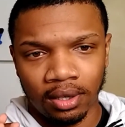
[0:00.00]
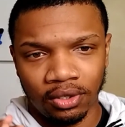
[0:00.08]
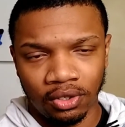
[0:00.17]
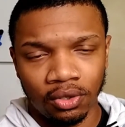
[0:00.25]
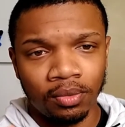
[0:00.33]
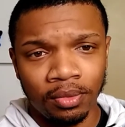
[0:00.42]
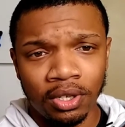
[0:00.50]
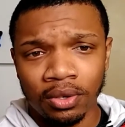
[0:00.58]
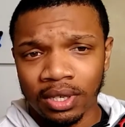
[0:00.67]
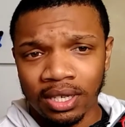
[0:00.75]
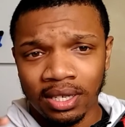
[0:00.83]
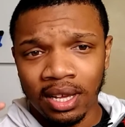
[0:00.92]
zoom
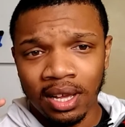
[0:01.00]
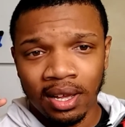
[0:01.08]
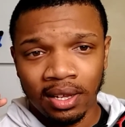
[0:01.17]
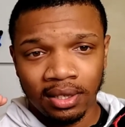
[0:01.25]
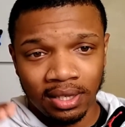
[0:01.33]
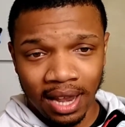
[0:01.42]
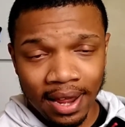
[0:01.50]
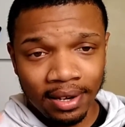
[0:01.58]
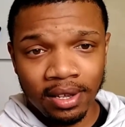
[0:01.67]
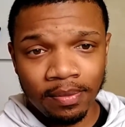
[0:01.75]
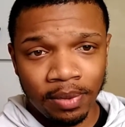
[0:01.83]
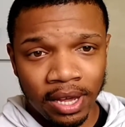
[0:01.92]
unit
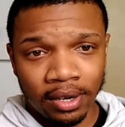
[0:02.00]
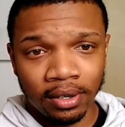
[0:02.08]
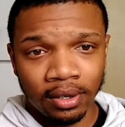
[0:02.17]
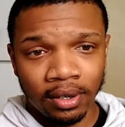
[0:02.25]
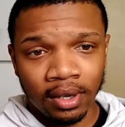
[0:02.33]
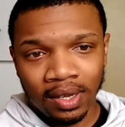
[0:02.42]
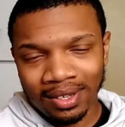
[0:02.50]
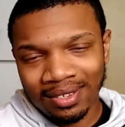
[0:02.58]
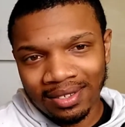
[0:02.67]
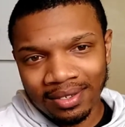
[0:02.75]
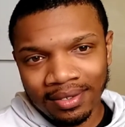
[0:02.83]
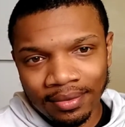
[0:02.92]
slightly better,
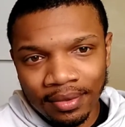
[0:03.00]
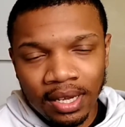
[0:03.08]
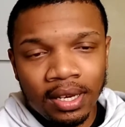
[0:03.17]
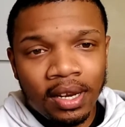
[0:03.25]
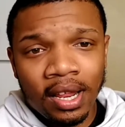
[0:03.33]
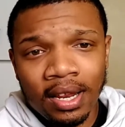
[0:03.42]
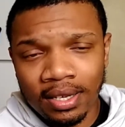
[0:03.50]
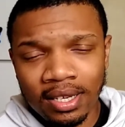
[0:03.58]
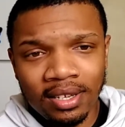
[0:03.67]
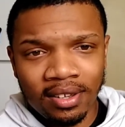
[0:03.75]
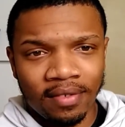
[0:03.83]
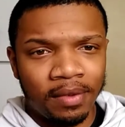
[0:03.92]
and it
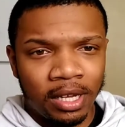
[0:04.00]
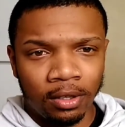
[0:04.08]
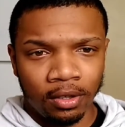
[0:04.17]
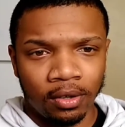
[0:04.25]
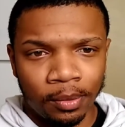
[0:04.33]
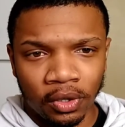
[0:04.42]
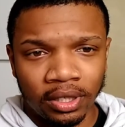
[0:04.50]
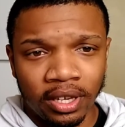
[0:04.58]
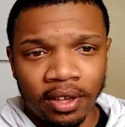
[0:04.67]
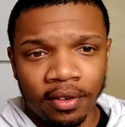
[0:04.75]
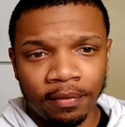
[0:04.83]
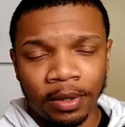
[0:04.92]
did give me a little more
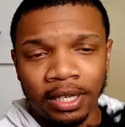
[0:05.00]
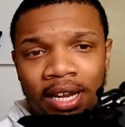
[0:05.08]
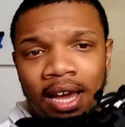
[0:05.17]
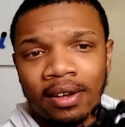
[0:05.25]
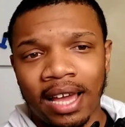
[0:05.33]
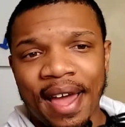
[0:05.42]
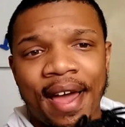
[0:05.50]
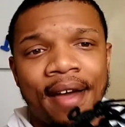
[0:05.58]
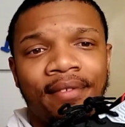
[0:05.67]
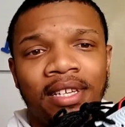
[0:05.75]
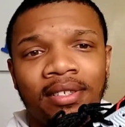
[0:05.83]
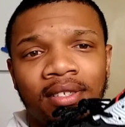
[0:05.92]
give. But now that I
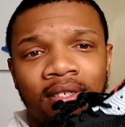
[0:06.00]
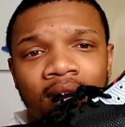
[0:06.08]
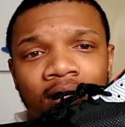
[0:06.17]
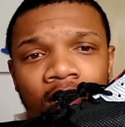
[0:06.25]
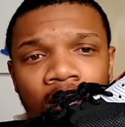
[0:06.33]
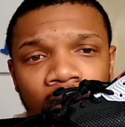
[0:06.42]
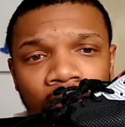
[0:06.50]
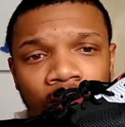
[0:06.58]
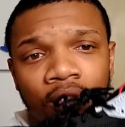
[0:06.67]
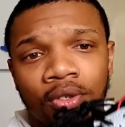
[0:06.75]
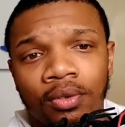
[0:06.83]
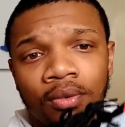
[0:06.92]
have these in
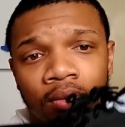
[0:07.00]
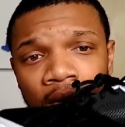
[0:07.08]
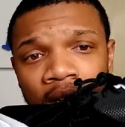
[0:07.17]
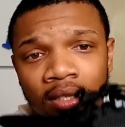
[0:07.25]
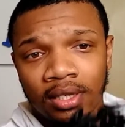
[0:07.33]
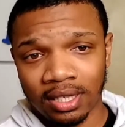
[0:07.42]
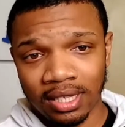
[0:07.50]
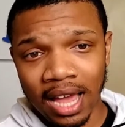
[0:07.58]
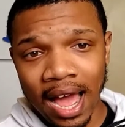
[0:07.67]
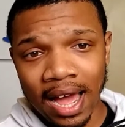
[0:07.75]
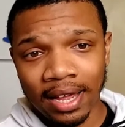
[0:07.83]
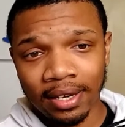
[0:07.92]
shoe the
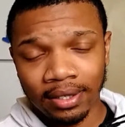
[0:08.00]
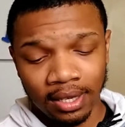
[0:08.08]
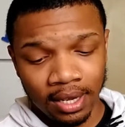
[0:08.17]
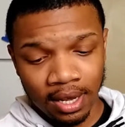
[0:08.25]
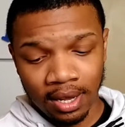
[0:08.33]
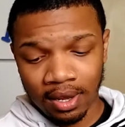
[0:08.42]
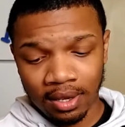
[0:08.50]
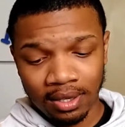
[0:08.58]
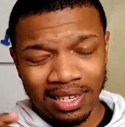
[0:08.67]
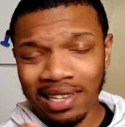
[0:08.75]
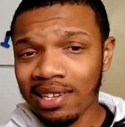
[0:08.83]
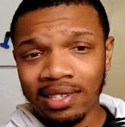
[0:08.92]
size,
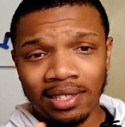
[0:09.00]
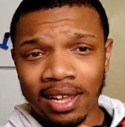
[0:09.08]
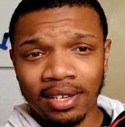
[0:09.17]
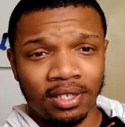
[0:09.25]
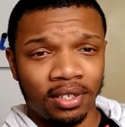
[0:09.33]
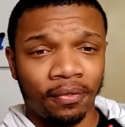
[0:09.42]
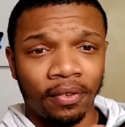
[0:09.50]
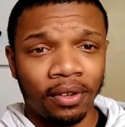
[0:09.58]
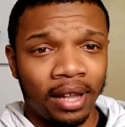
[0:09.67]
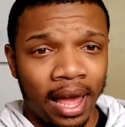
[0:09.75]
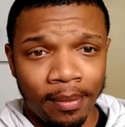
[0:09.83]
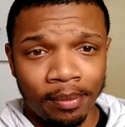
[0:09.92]
these things just feel
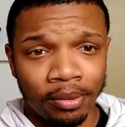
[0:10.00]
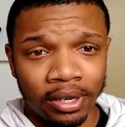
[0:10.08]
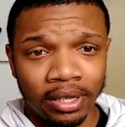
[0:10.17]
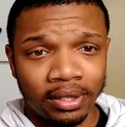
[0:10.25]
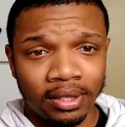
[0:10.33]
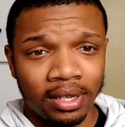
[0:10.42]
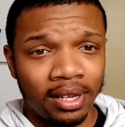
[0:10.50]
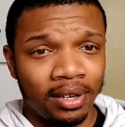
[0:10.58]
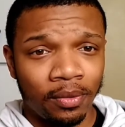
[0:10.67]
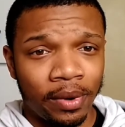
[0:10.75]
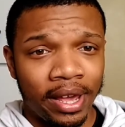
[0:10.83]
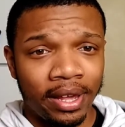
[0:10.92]
like bricks in
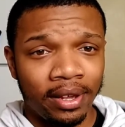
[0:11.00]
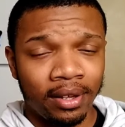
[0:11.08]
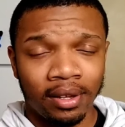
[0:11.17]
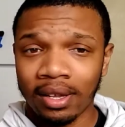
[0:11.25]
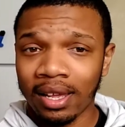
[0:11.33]
a way.